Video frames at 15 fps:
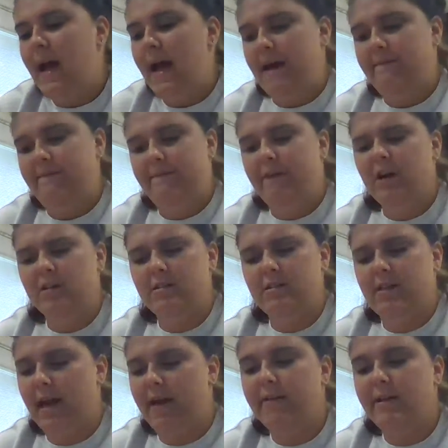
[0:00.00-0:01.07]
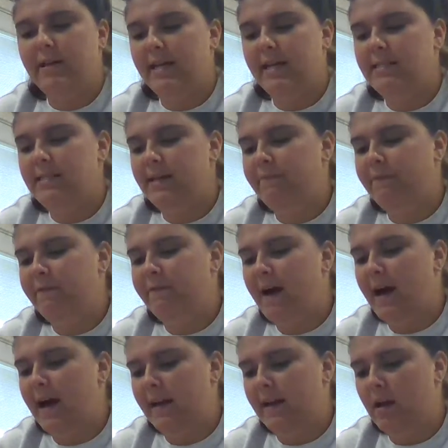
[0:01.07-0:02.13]
At first, everything seemed
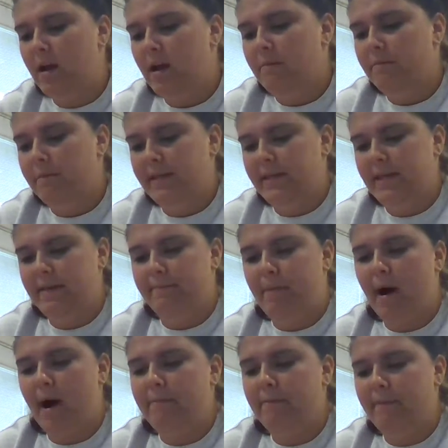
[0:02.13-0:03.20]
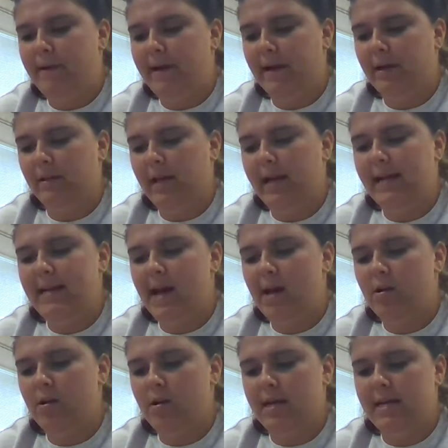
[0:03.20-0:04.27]
fine, but then Papa Bear lay
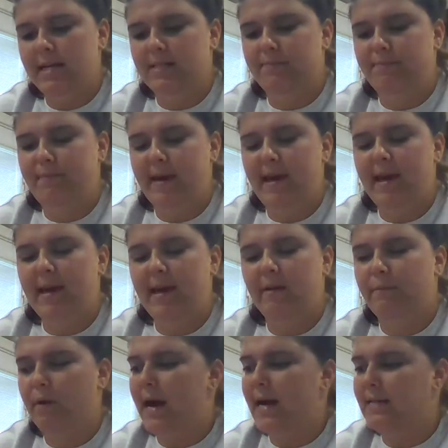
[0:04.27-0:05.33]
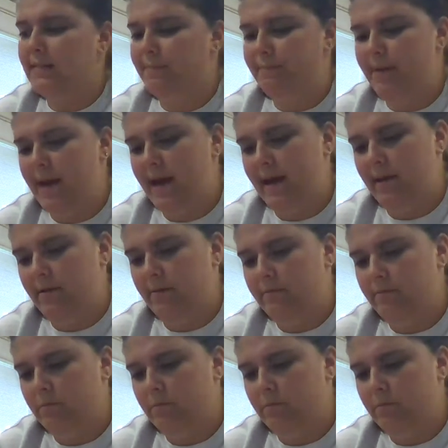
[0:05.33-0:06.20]
down on his big brass bed.